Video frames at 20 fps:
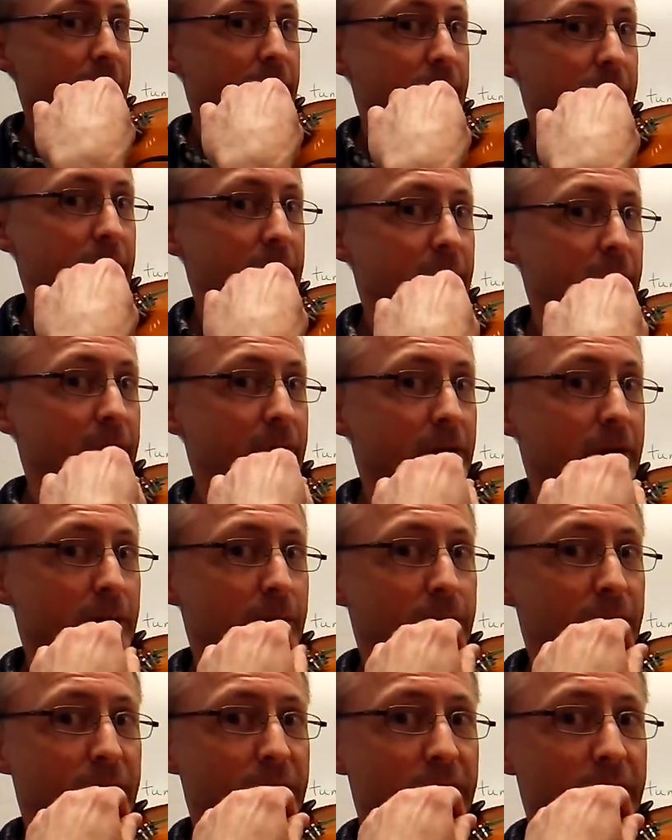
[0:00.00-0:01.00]
then
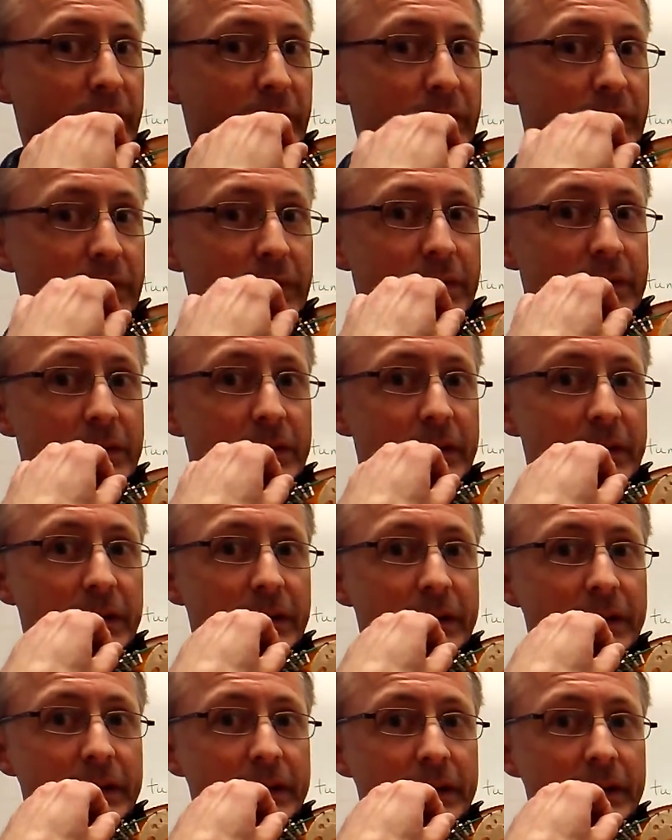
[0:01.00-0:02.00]
comes
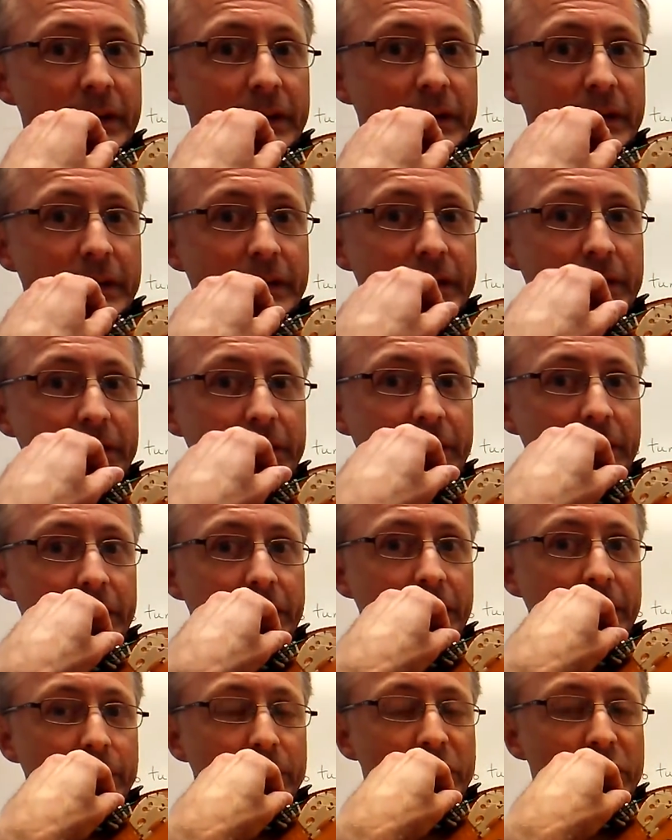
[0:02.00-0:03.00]
D, then
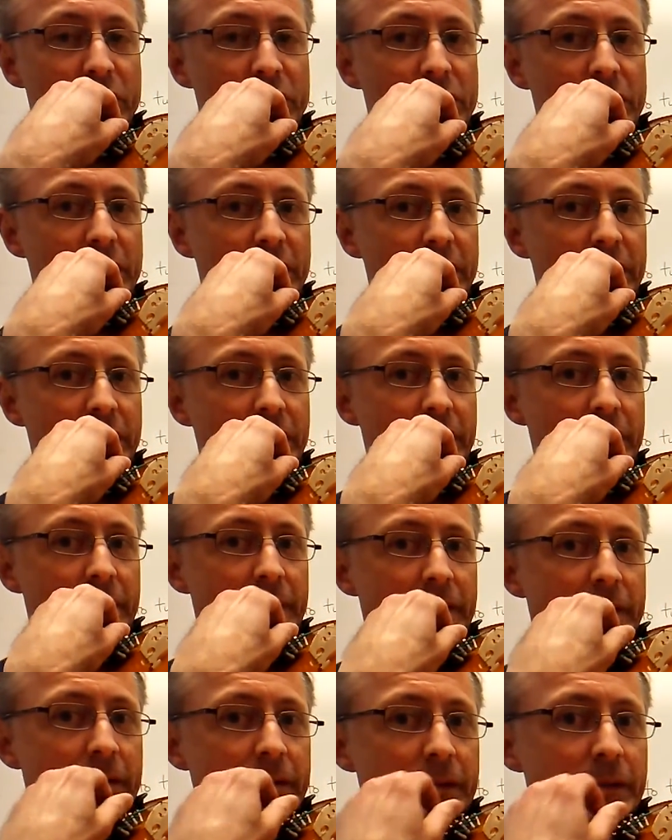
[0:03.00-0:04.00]
comes G.
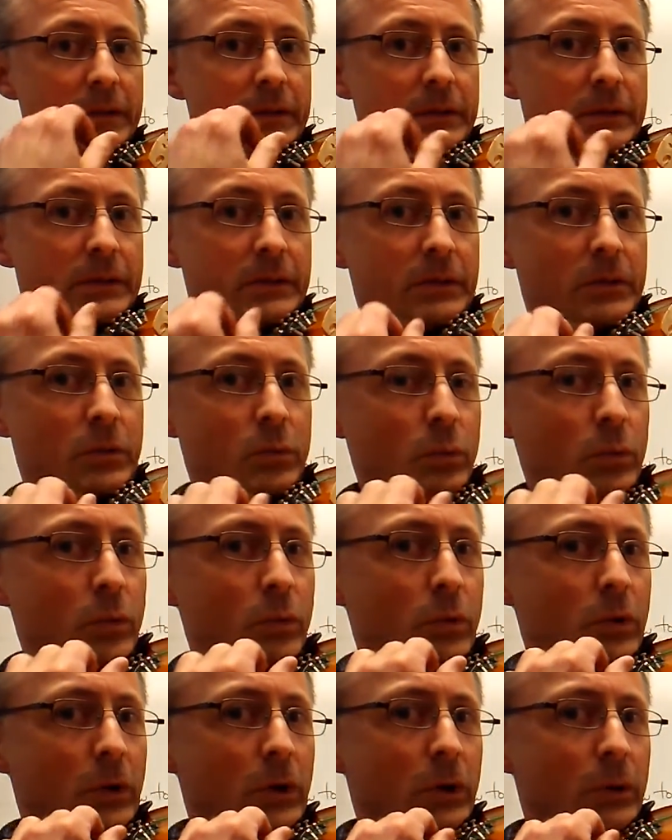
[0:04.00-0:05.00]
We
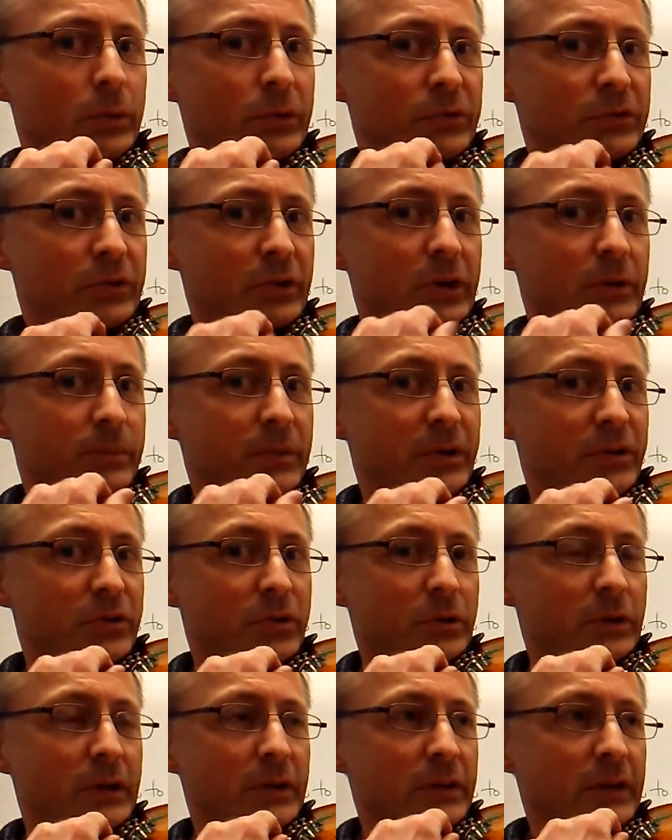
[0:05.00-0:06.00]
will always start by
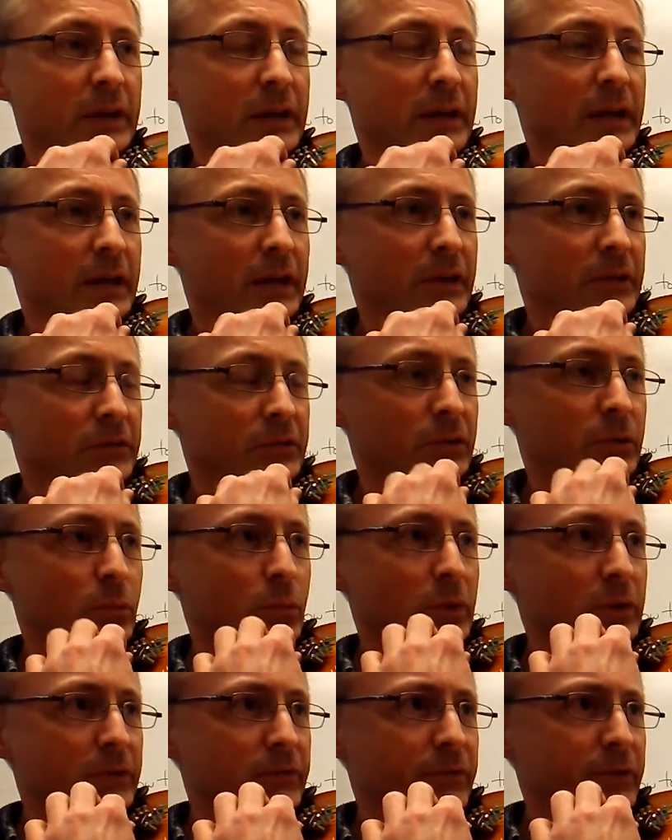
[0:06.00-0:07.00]
tuning the A, so you
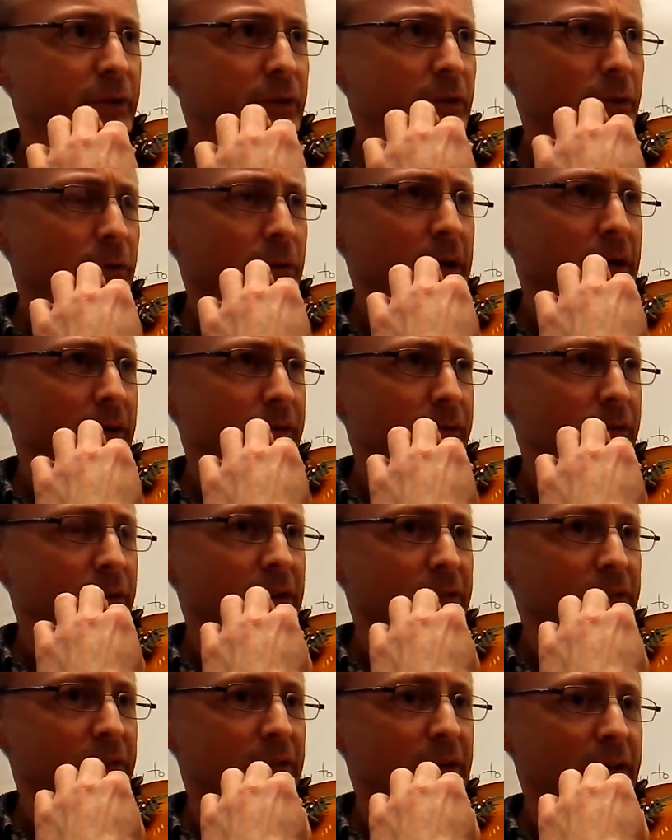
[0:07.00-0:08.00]
want to feel around for
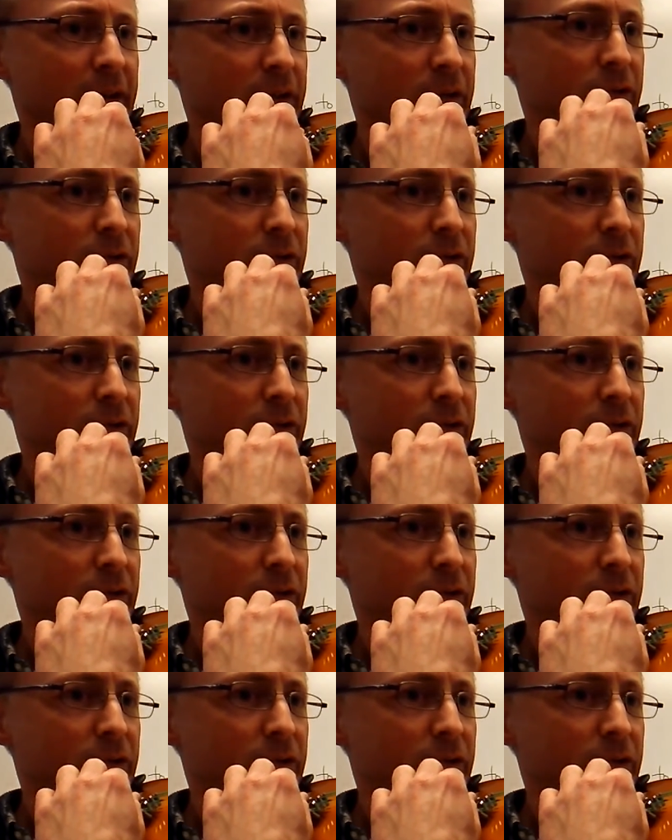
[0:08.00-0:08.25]
that second